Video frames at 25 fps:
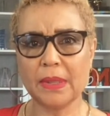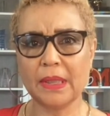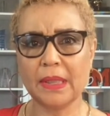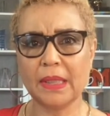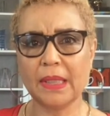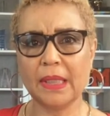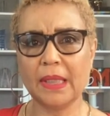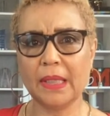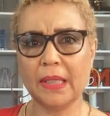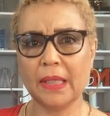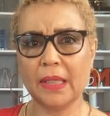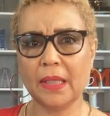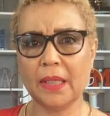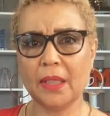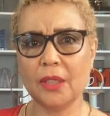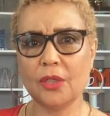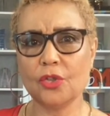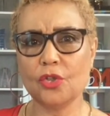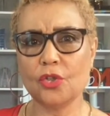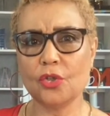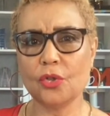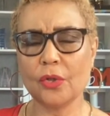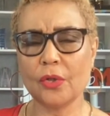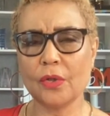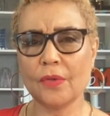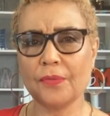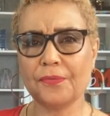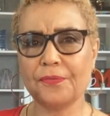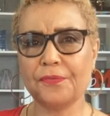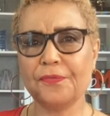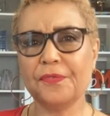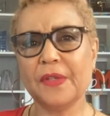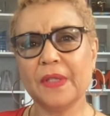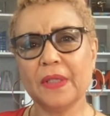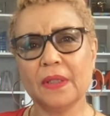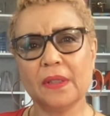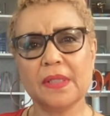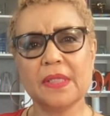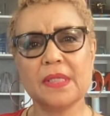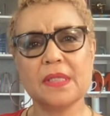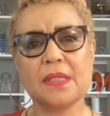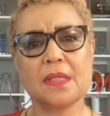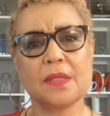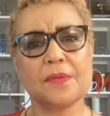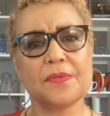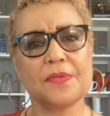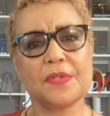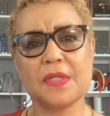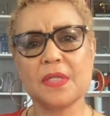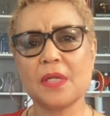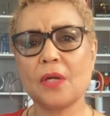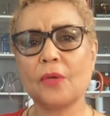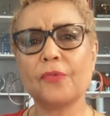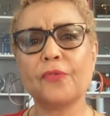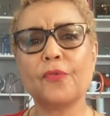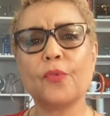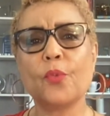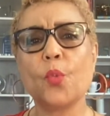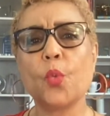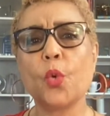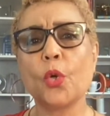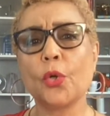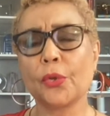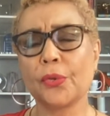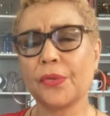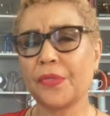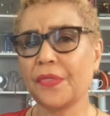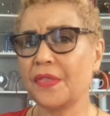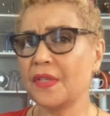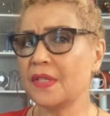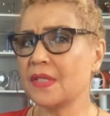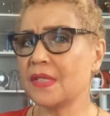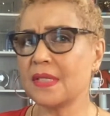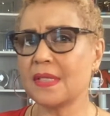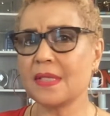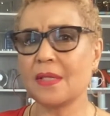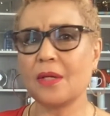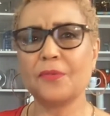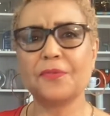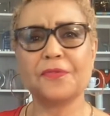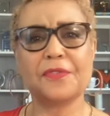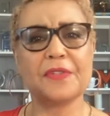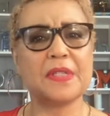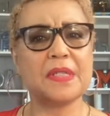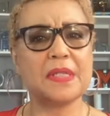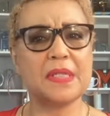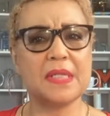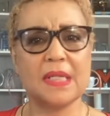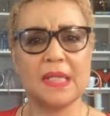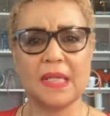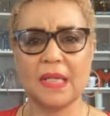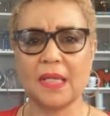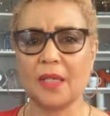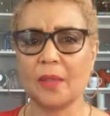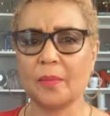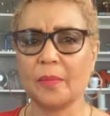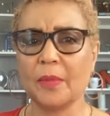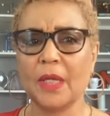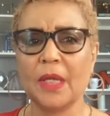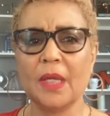in your feelings of self-worth and self-esteem.